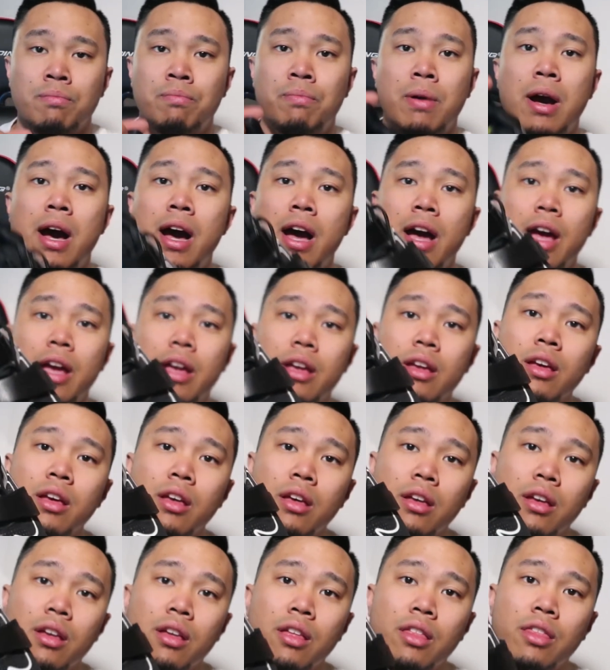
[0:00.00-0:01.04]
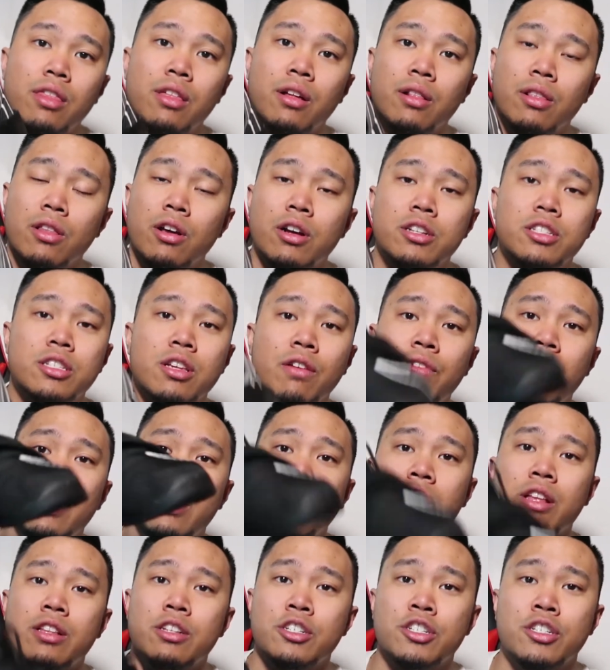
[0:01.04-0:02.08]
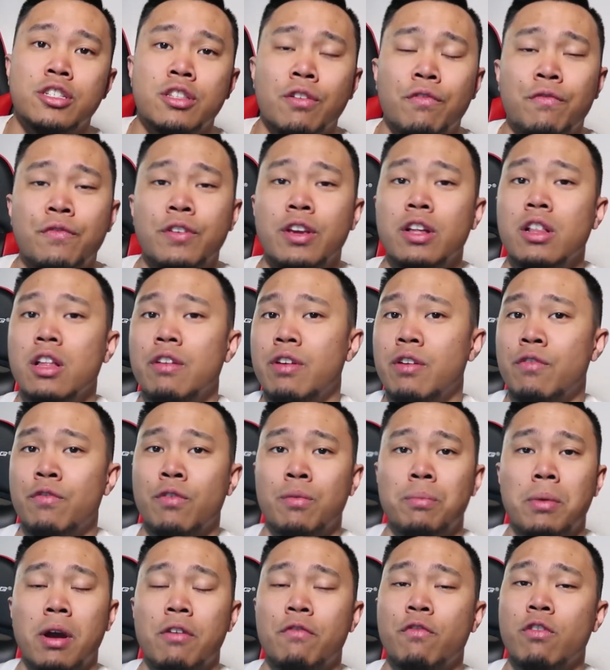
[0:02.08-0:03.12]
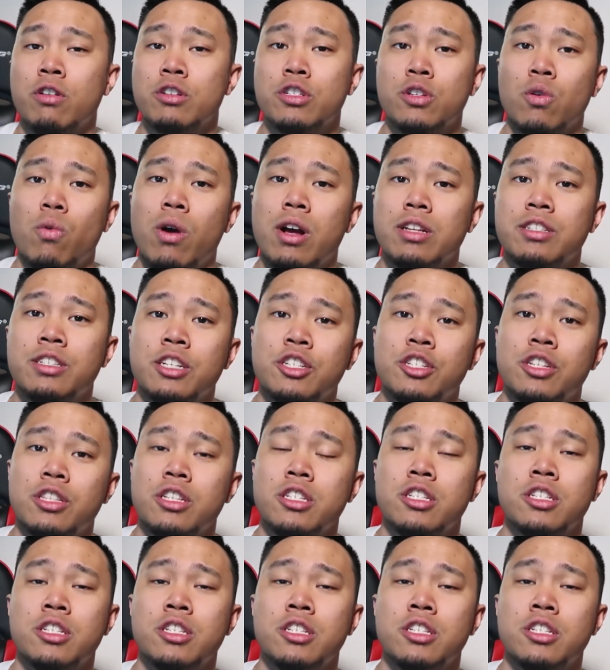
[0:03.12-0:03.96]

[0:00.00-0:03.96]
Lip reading: by the looks of it and just the feel of it for my first squat session,